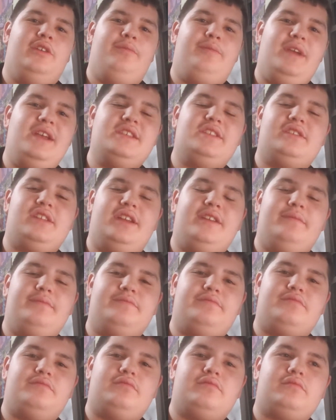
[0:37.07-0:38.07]
Basically,
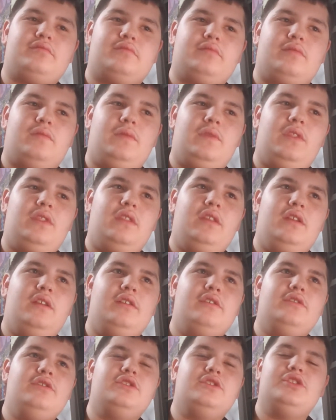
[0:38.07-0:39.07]

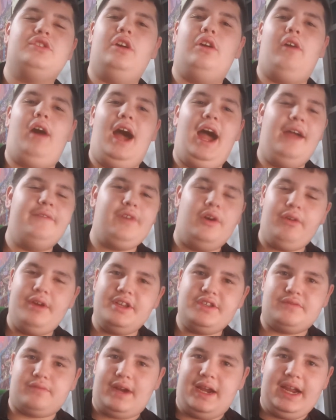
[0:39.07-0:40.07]
so I've
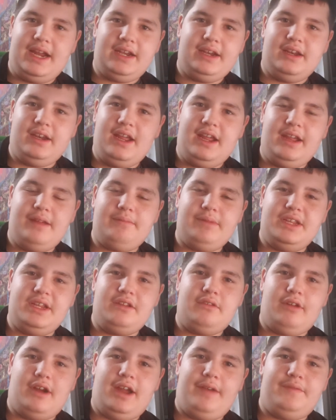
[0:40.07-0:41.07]
always ran an AMD
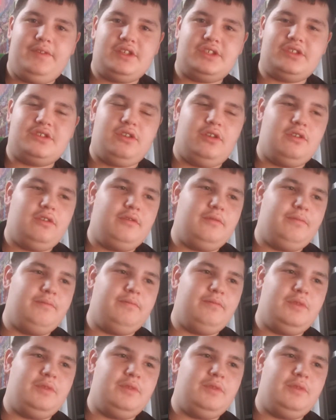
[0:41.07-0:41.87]
graphics card.